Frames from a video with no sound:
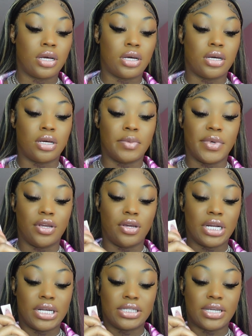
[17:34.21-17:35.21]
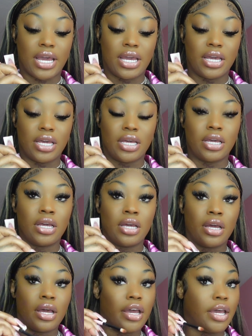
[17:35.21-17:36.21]
and you're gonna take it
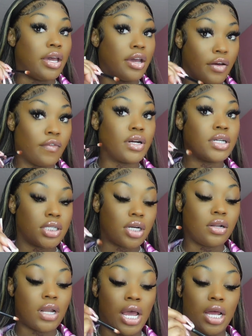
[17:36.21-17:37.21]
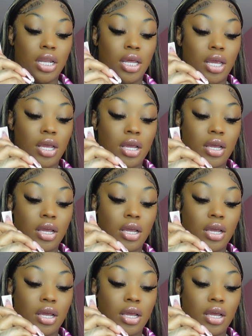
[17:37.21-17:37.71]
ever so lightly